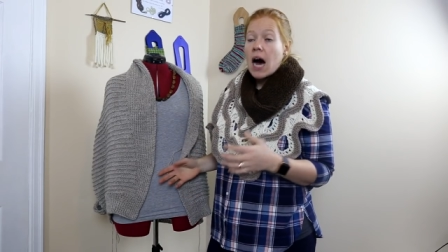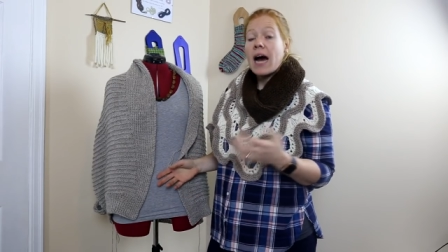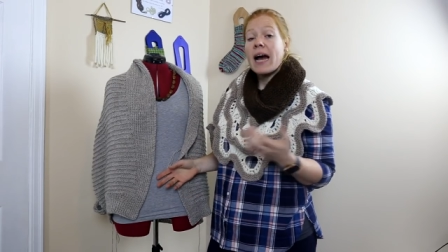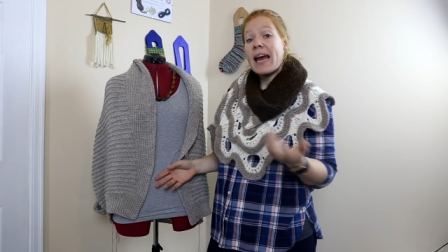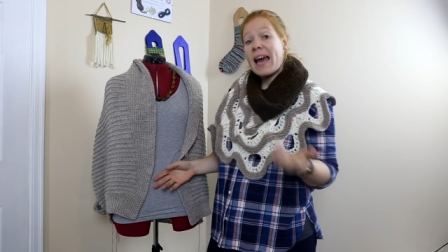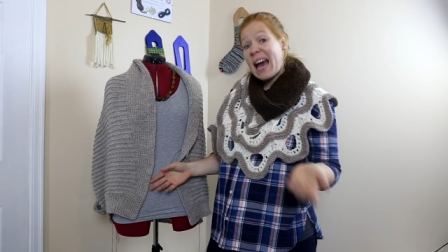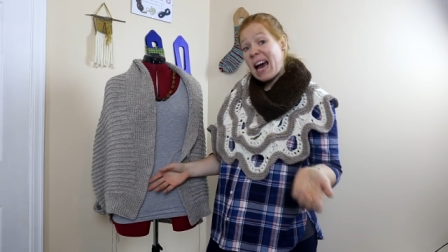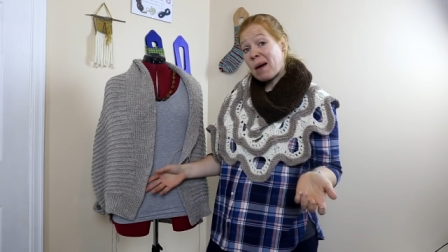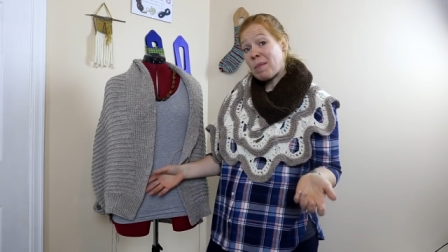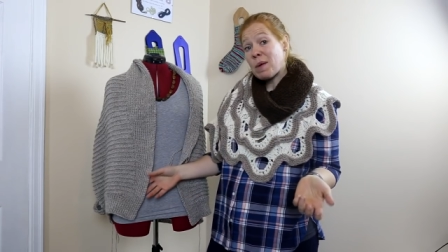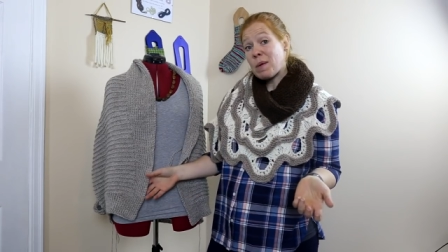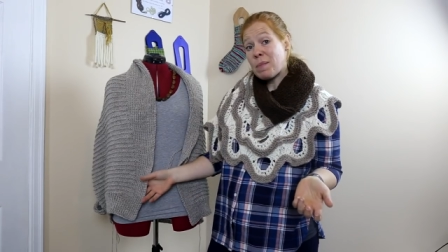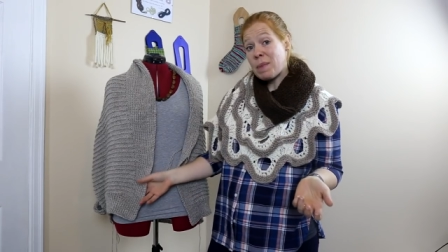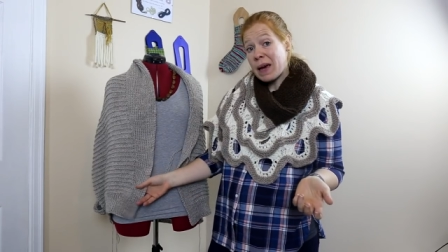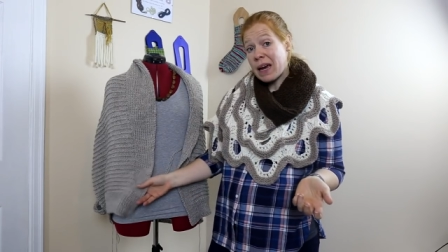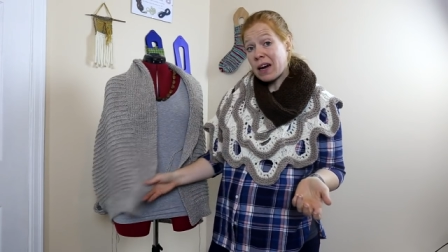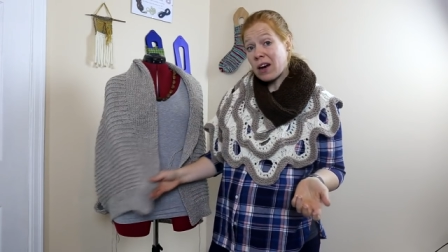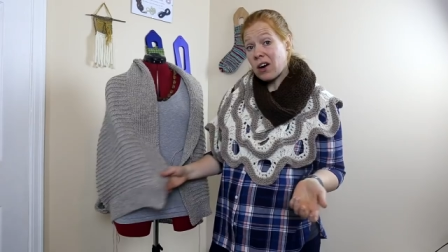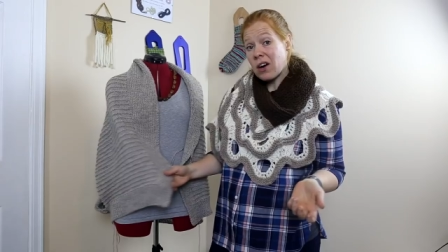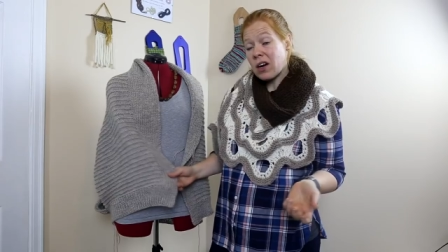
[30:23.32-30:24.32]
I am a
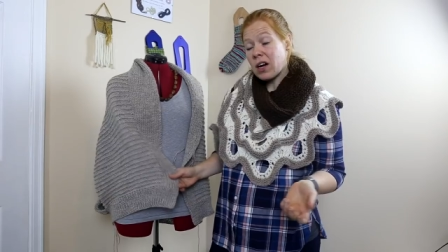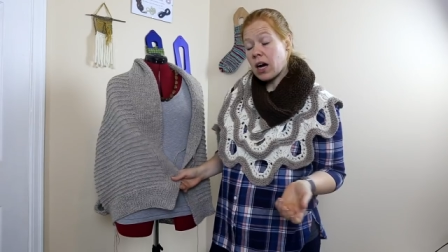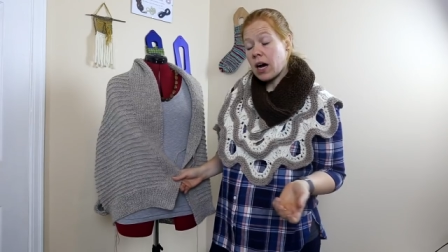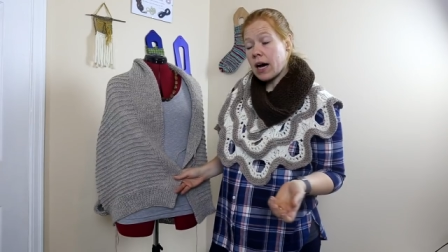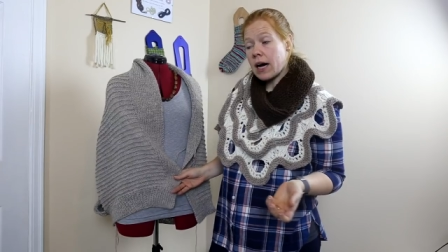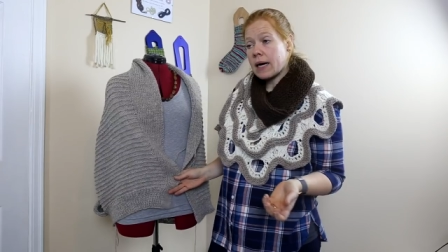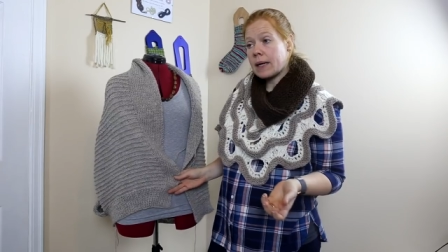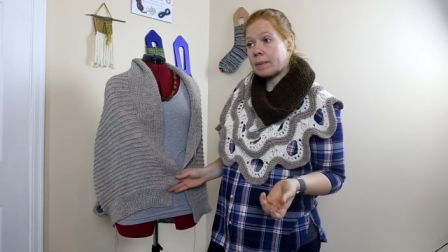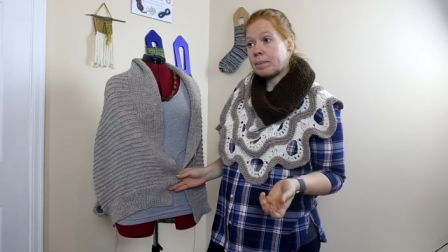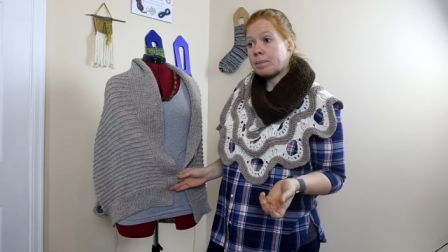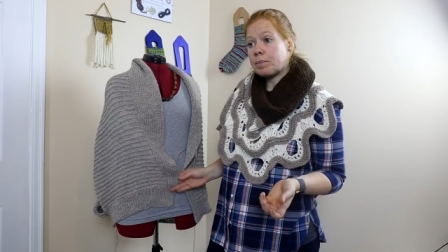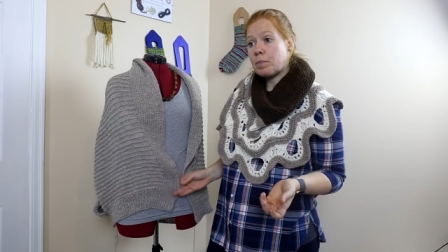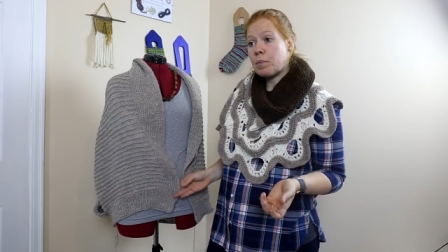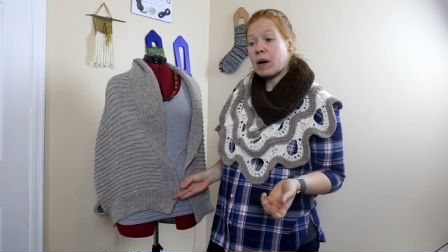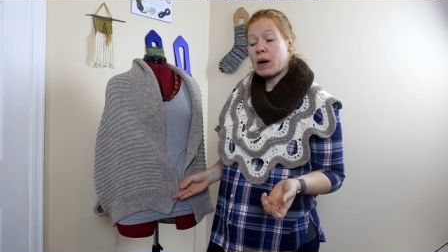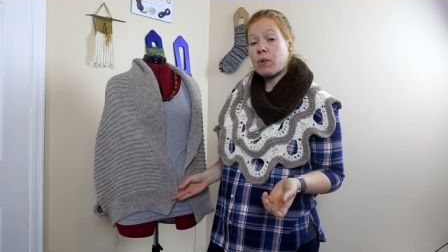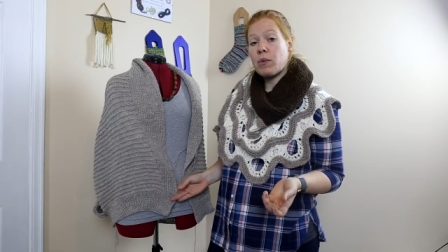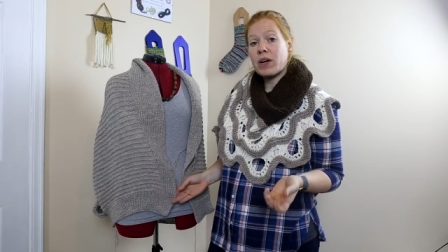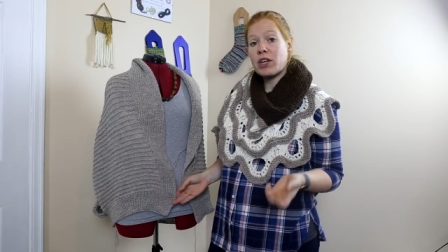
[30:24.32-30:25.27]
pear, um, but